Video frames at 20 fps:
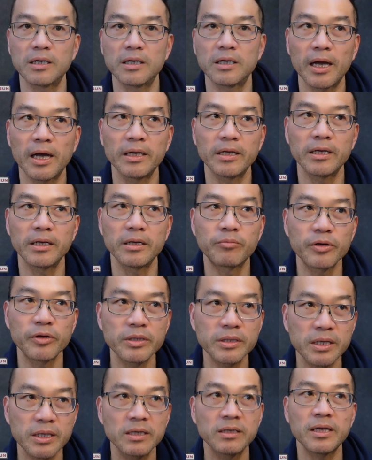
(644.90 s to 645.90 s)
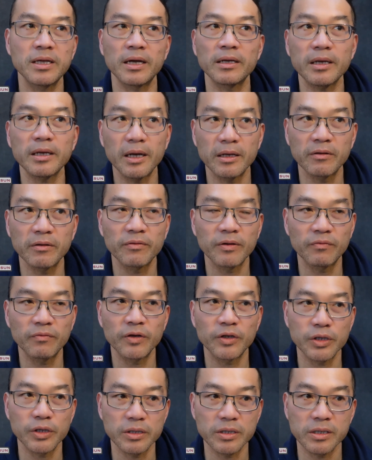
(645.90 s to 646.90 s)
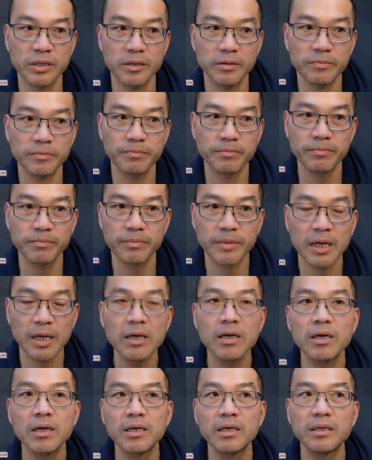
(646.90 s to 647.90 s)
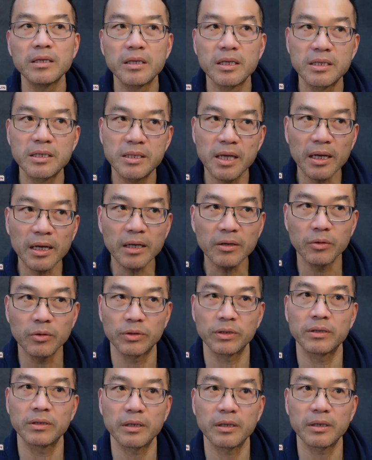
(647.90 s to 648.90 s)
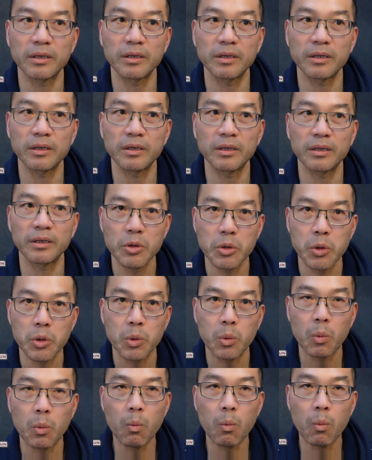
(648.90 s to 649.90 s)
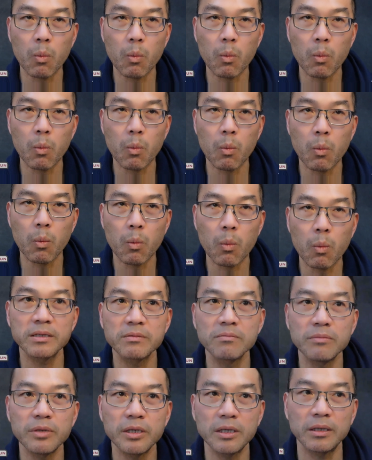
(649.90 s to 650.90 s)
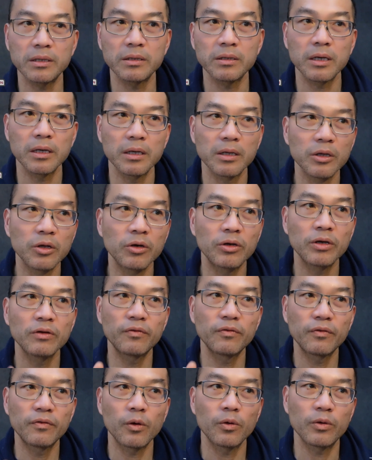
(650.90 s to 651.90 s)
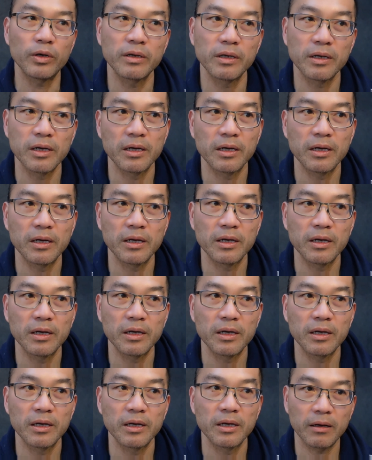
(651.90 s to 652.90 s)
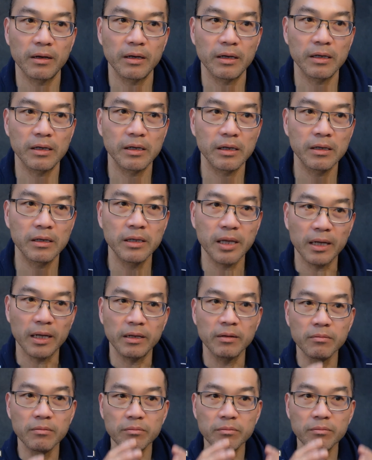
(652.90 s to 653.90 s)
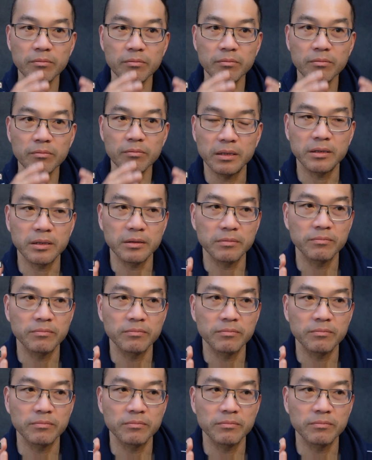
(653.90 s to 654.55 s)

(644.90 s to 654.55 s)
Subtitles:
and it brings in that kind of efficiency. The second order thinking is, what does this mean looking forward in that immediate